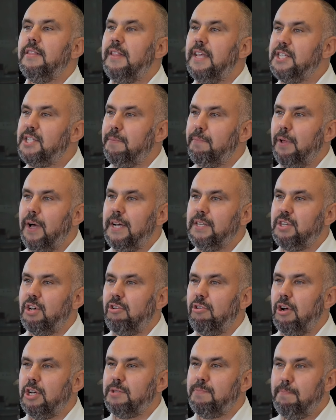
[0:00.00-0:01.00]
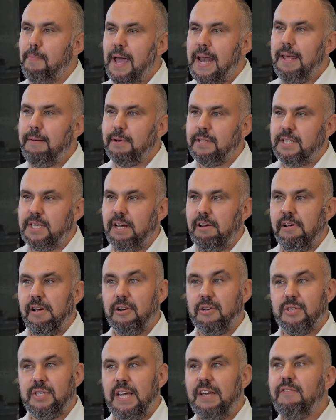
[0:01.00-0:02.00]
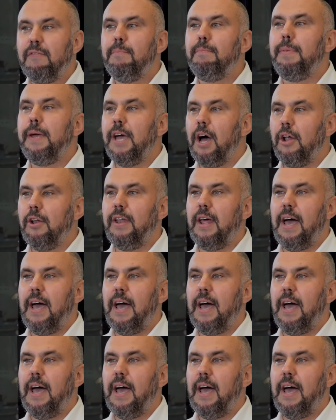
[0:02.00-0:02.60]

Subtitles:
This applies across many materials, even beyond